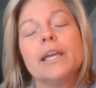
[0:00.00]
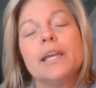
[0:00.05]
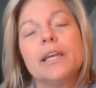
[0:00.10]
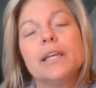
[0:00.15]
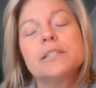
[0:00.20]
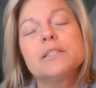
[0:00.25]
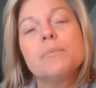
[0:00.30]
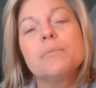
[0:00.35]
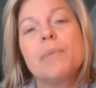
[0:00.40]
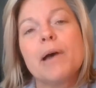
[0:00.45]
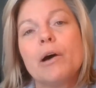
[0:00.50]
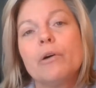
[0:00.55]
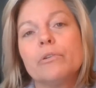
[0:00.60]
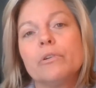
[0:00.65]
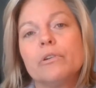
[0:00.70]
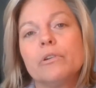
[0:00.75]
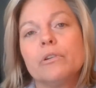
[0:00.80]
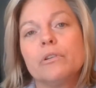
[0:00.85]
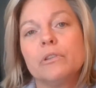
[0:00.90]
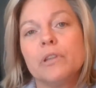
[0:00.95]
it's
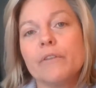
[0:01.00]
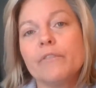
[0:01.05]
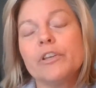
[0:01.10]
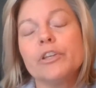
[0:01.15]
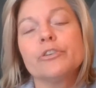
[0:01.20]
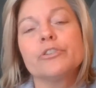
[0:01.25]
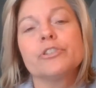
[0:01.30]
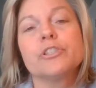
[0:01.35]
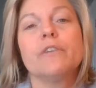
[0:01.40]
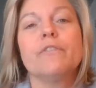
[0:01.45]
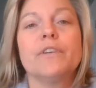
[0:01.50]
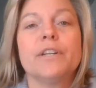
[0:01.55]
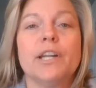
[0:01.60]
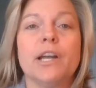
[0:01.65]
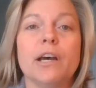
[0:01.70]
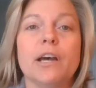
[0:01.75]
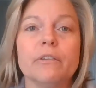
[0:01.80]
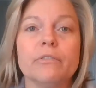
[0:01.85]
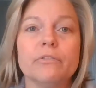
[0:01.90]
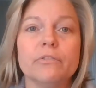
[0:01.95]
about loving yourself
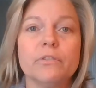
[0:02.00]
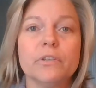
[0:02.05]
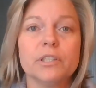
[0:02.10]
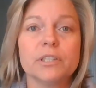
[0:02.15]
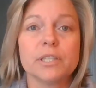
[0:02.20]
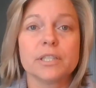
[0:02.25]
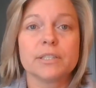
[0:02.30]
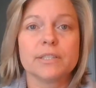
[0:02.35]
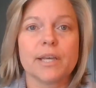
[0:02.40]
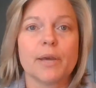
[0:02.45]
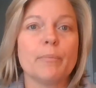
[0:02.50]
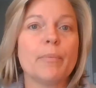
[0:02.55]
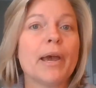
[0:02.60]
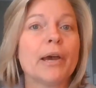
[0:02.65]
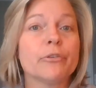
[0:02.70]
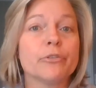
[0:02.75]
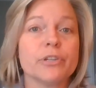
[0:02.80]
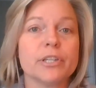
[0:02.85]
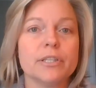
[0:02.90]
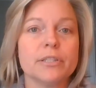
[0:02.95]
enough to set
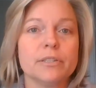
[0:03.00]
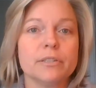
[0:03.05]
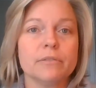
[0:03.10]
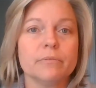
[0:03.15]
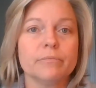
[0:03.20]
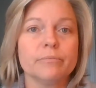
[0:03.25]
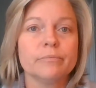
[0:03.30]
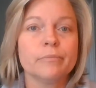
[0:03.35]
boundaries.